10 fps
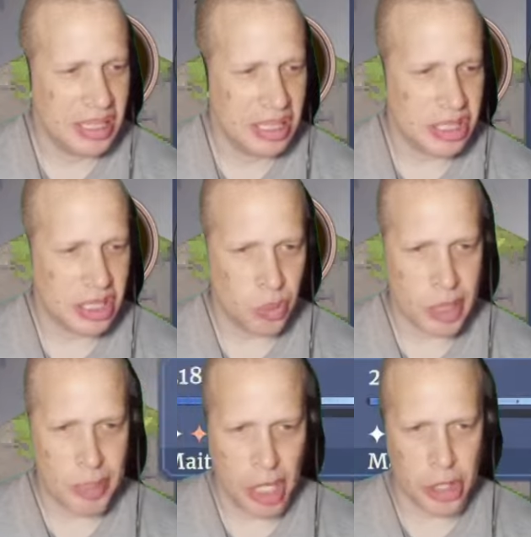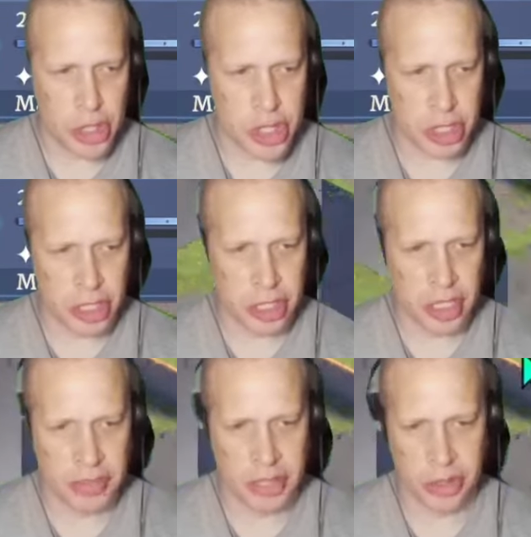So we punish
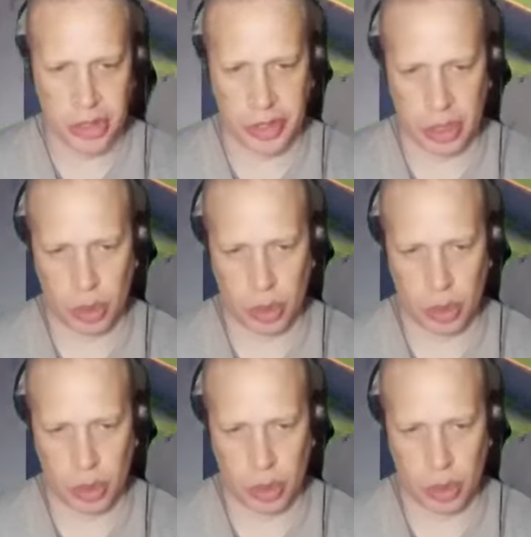them. Here's our little